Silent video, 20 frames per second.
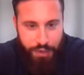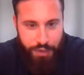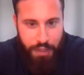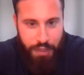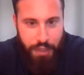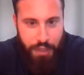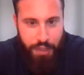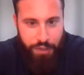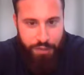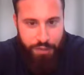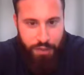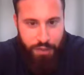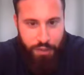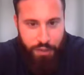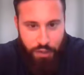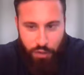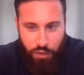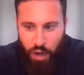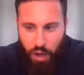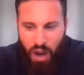seen as
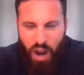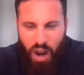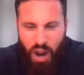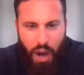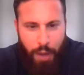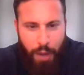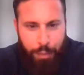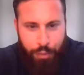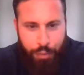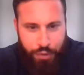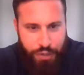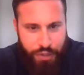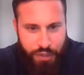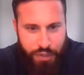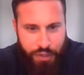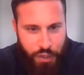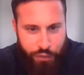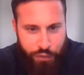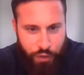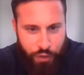these hyper
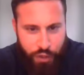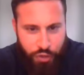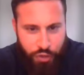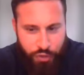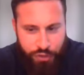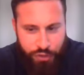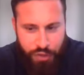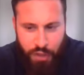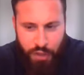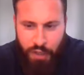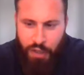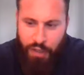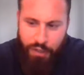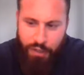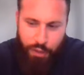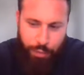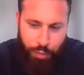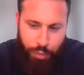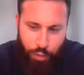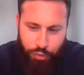successful agents.
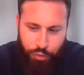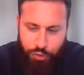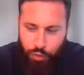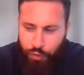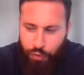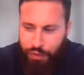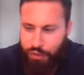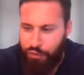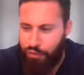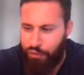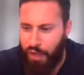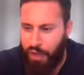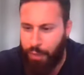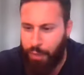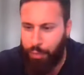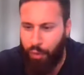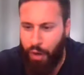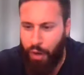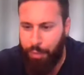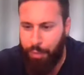They'll post all these
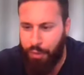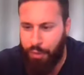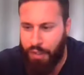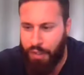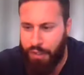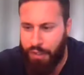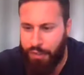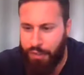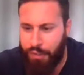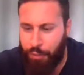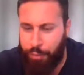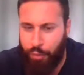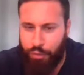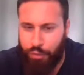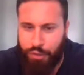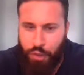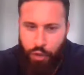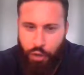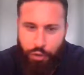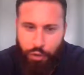fake properties. They'll
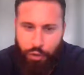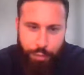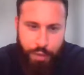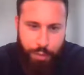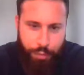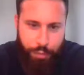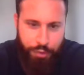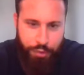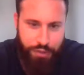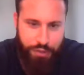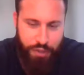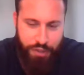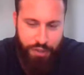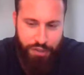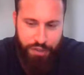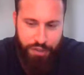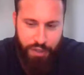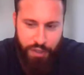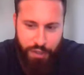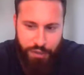post other people's
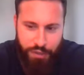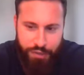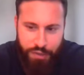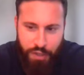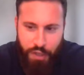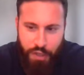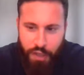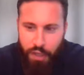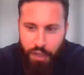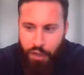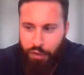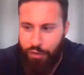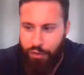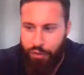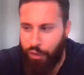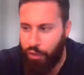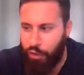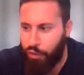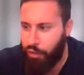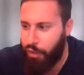listings.
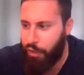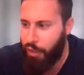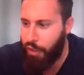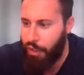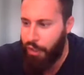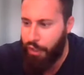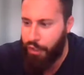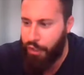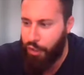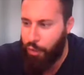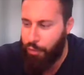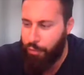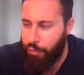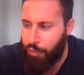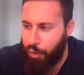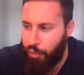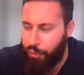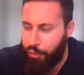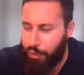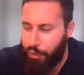They'll, you know,
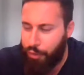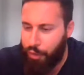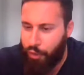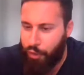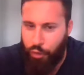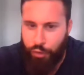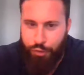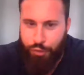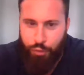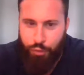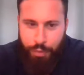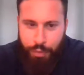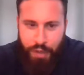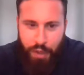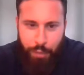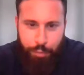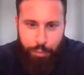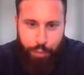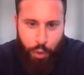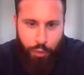the the girls will be
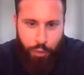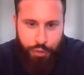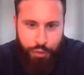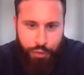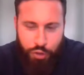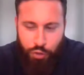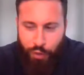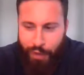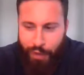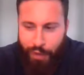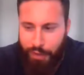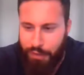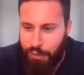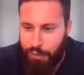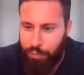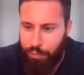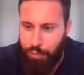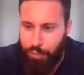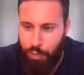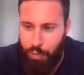on boats trying to